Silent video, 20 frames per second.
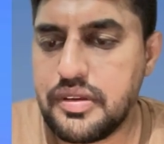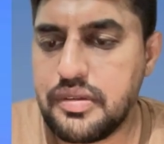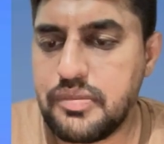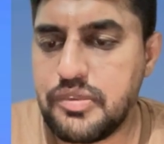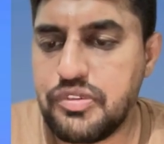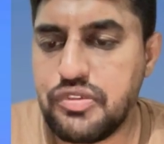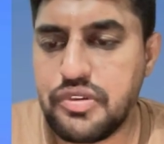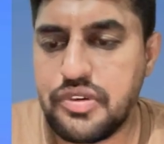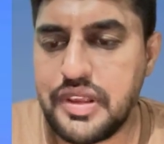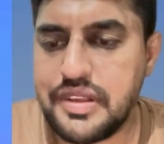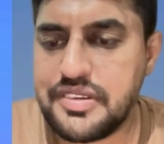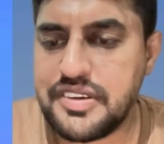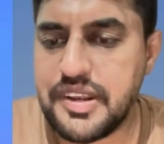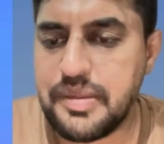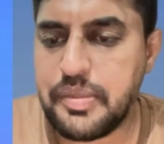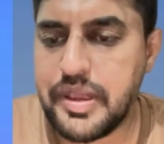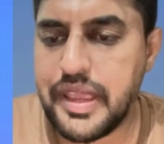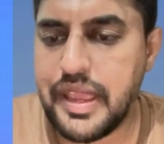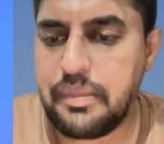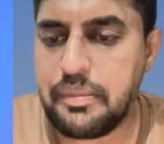before you set
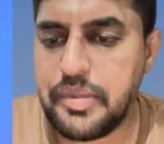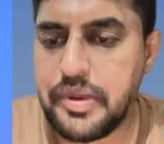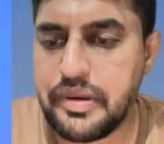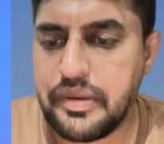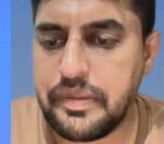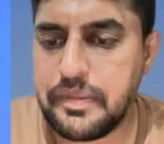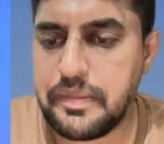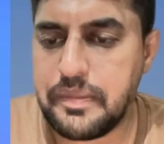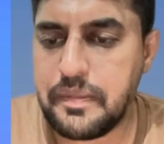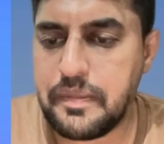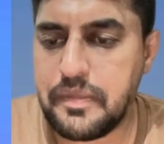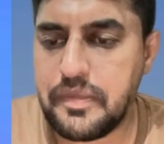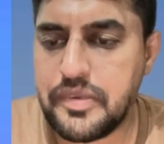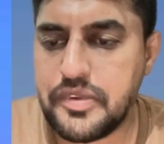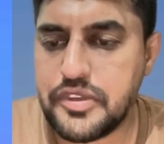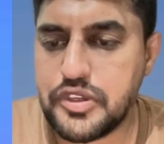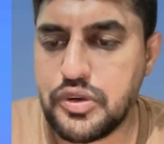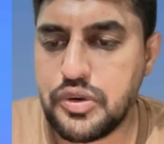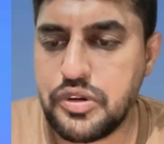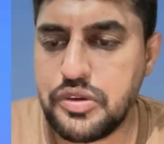up a campaign,
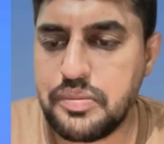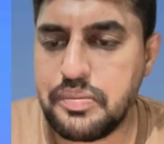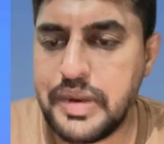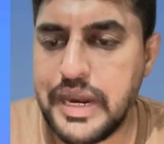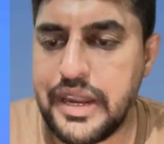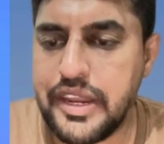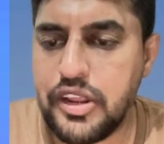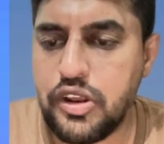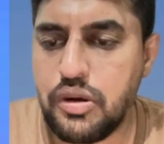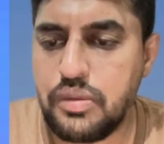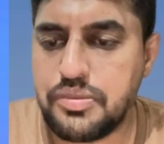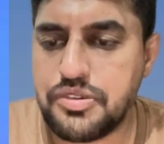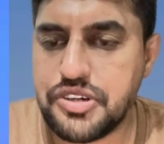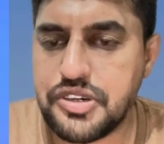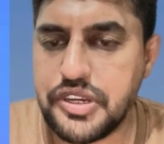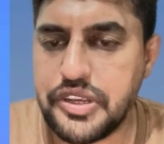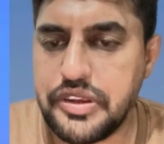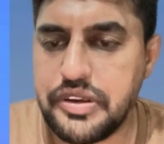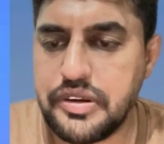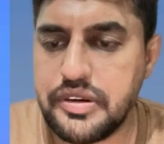so go to branding
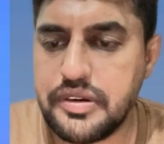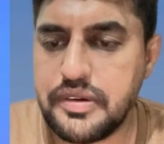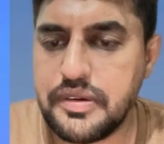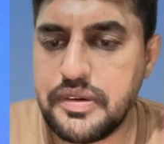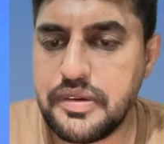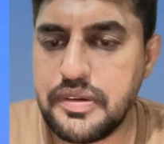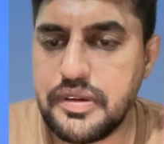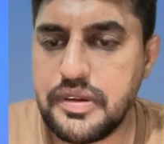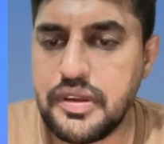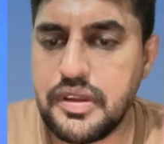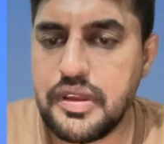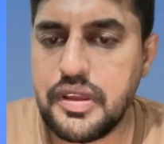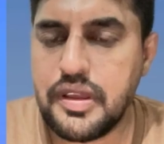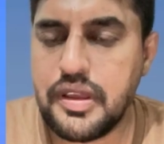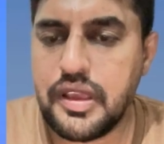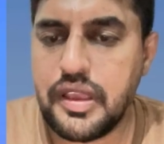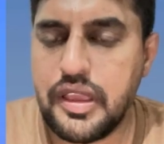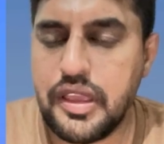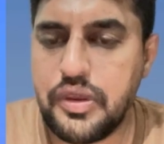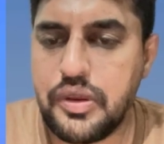option here.
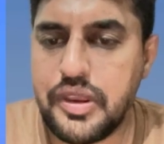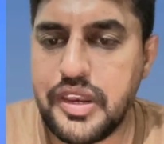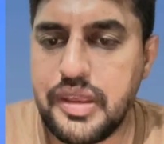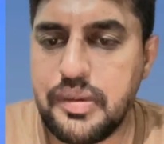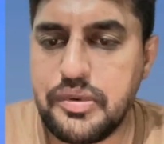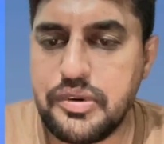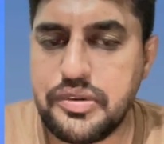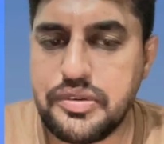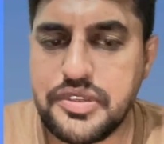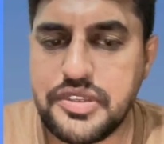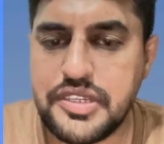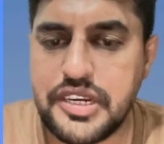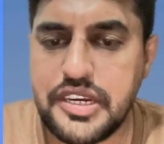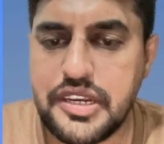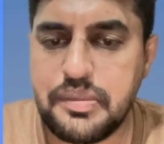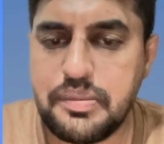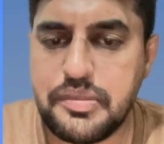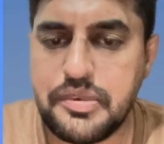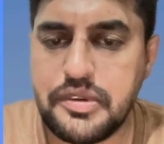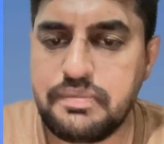Here you can able to set
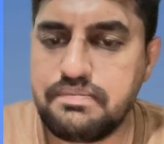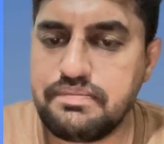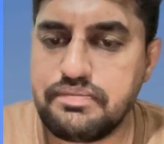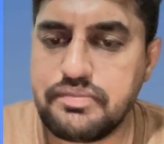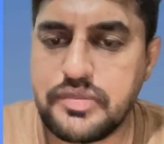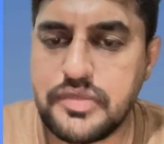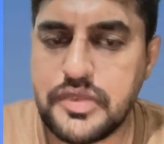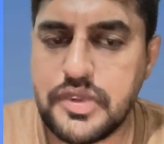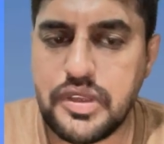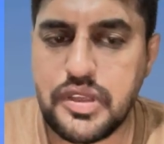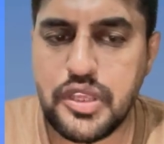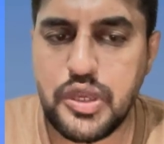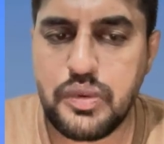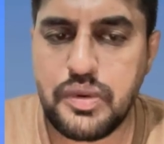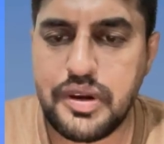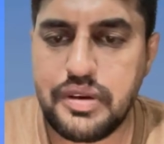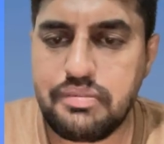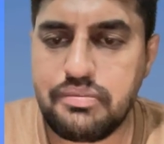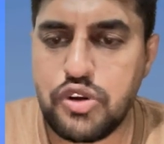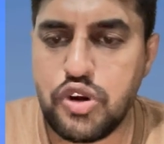up
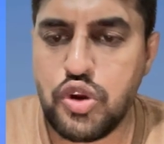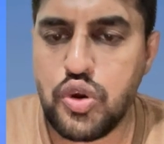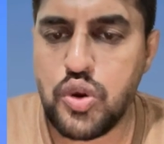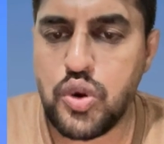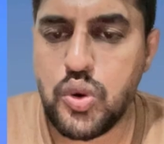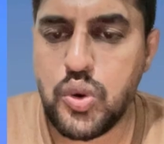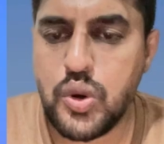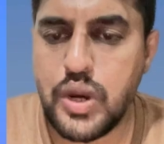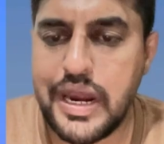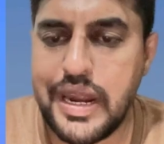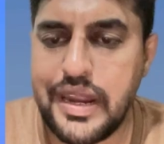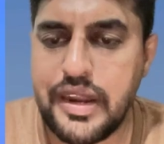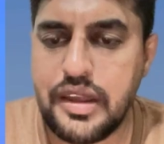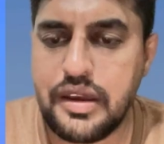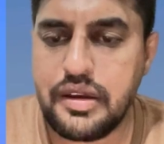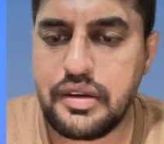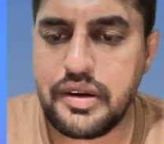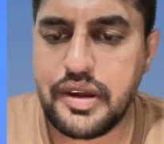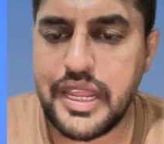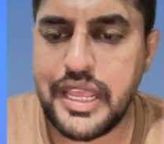your logo and
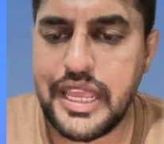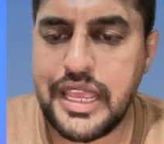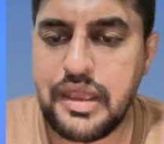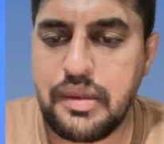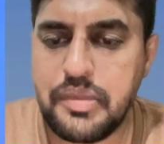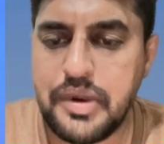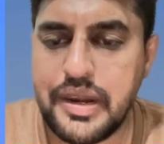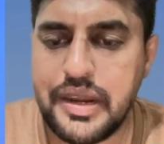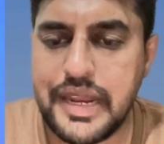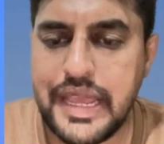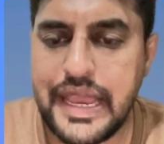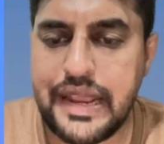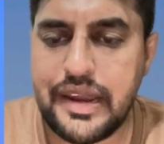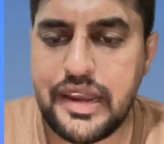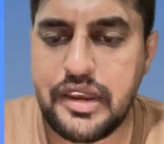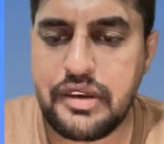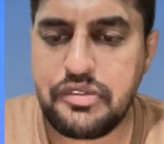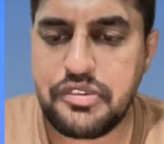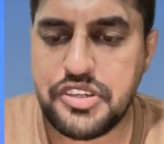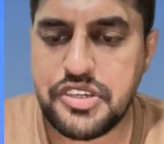name and
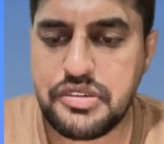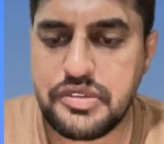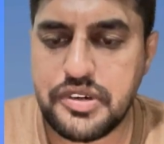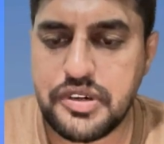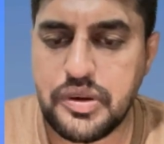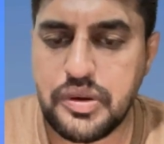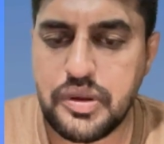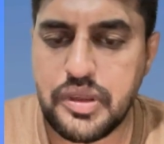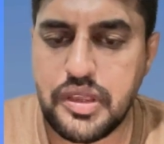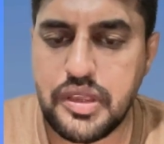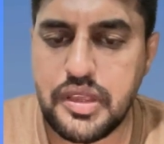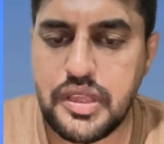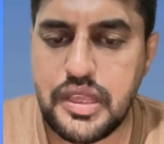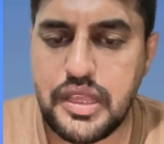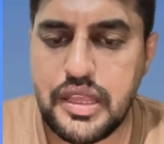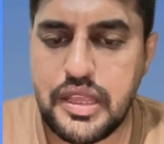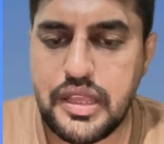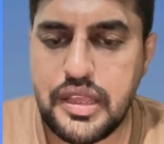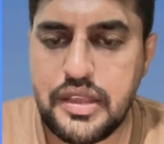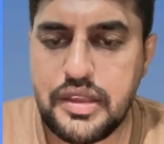tagline, whichever. Okay,
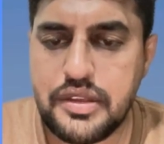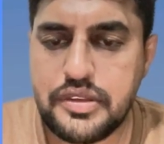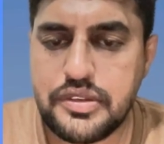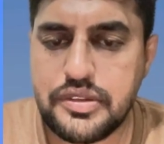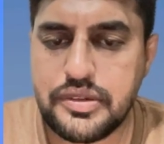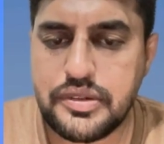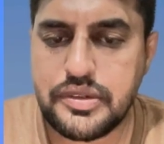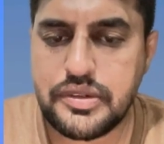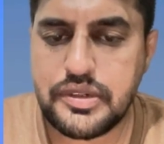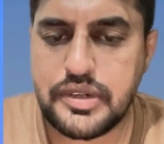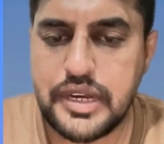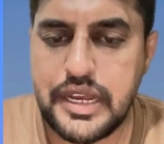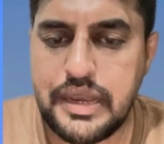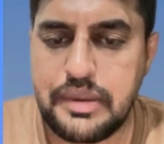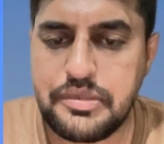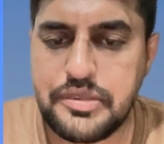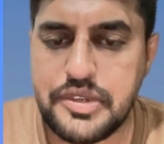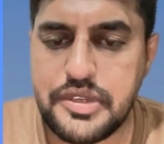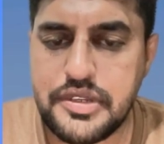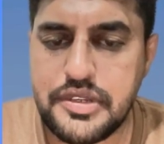so
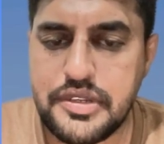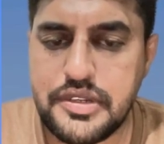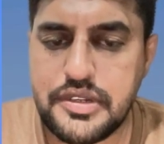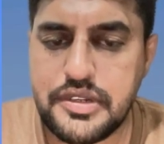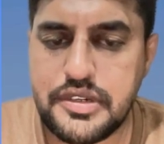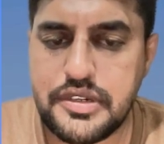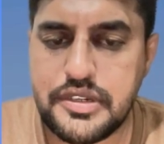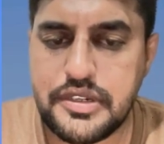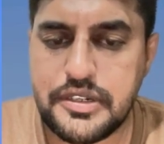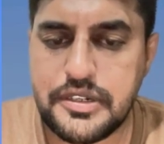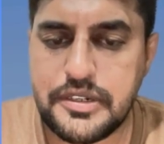I'm just